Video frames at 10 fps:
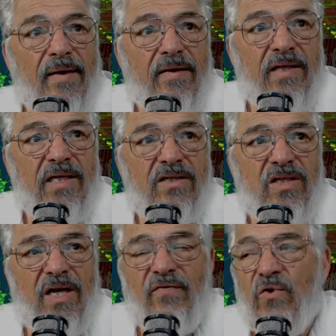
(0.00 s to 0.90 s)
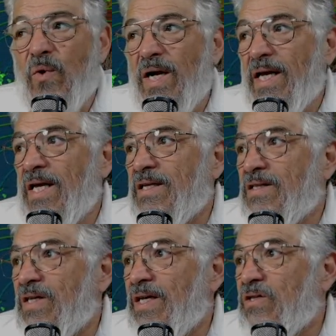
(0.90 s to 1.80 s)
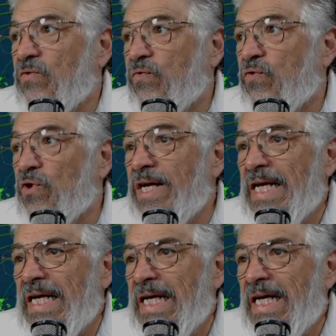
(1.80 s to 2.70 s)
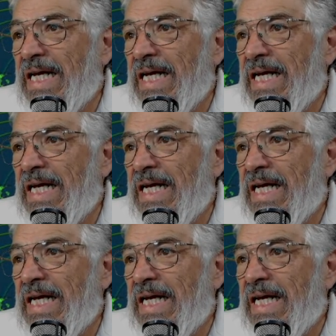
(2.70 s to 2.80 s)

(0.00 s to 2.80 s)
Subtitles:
This, if you want to get this, it's free.